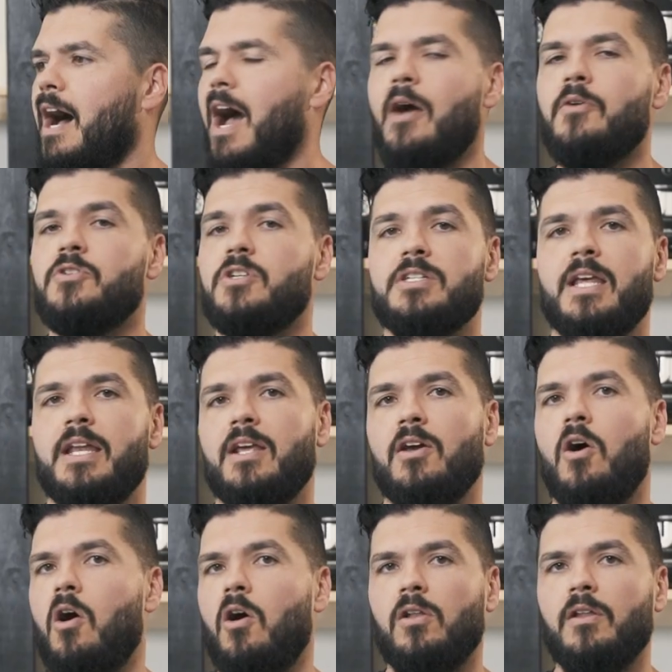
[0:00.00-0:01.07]
I was just getting
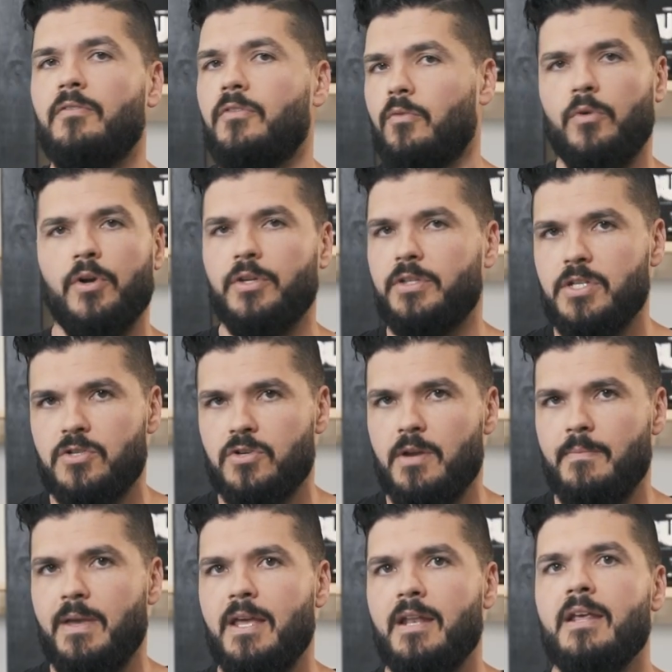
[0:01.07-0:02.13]
all of the royalty
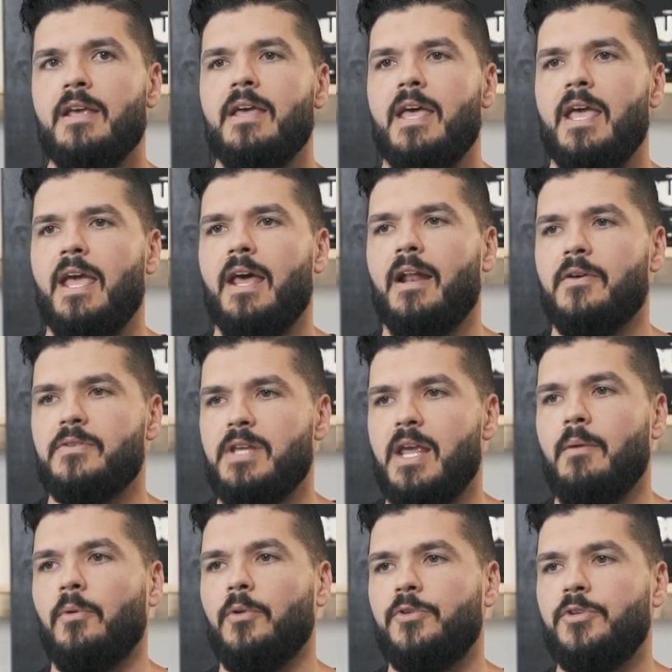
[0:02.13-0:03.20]
treatment and I was
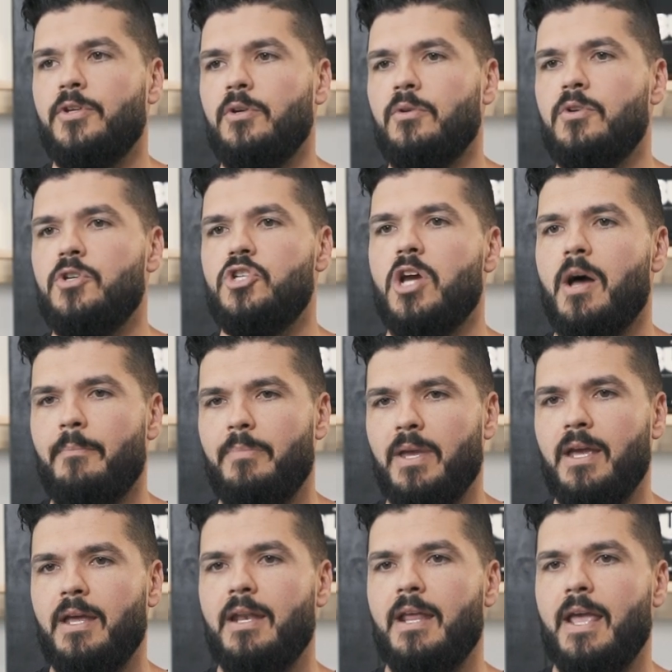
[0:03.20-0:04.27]
able to jump
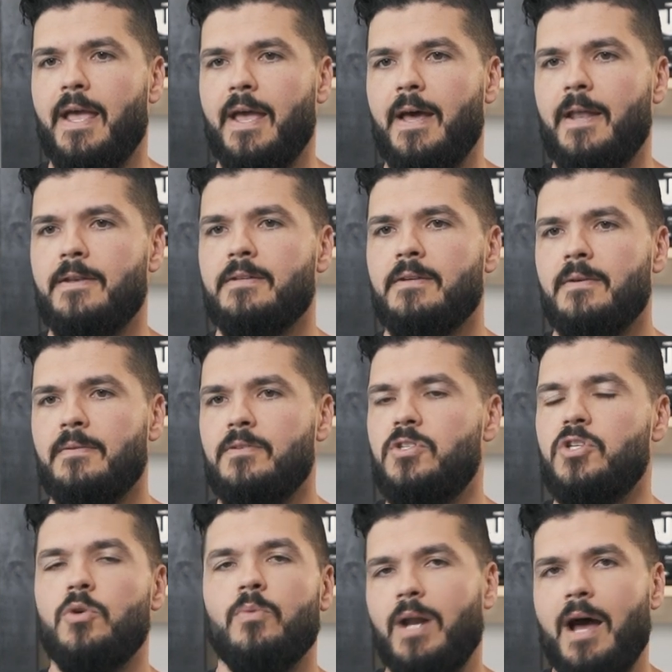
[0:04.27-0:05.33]
in and
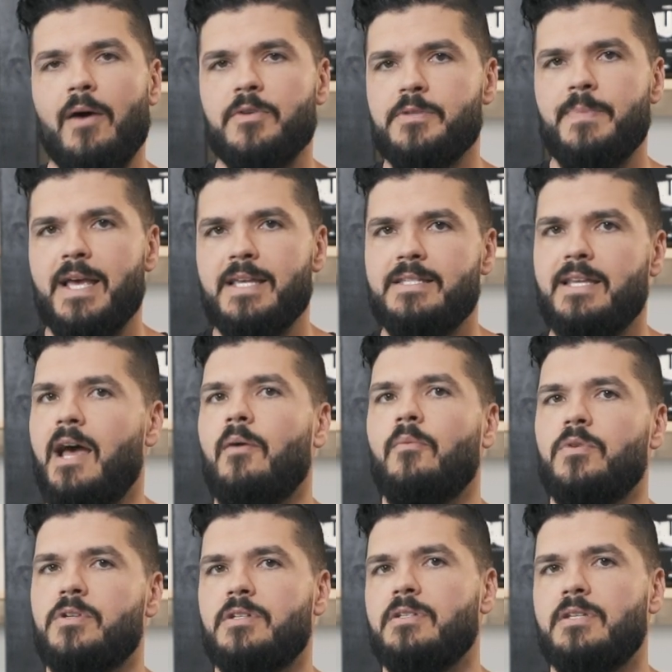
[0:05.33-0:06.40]
do what I was best at,
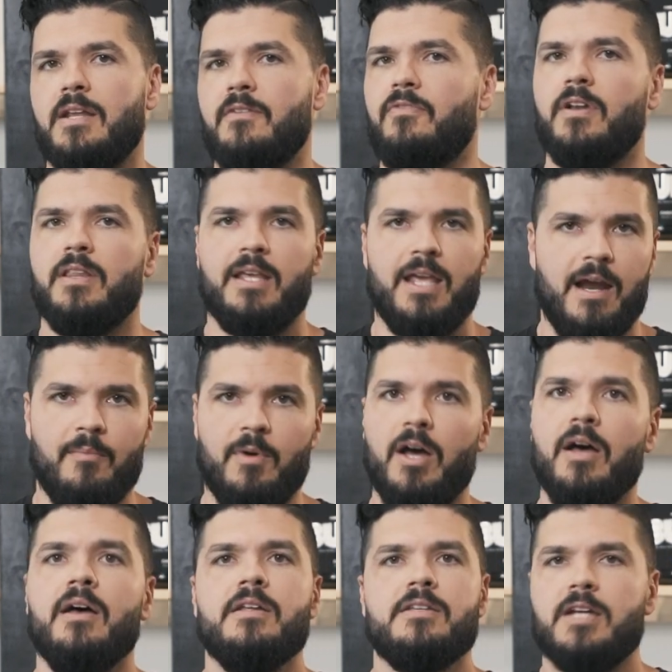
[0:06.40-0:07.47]
which is get in front of the
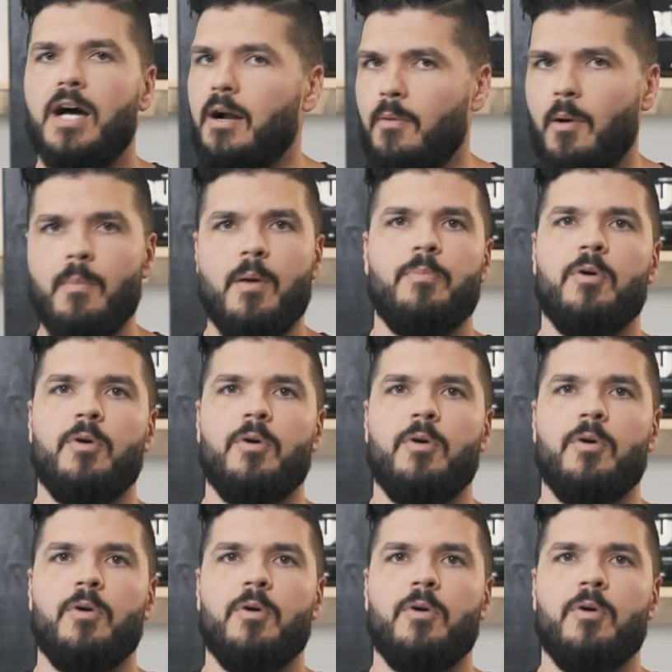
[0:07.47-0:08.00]
camera, talk about my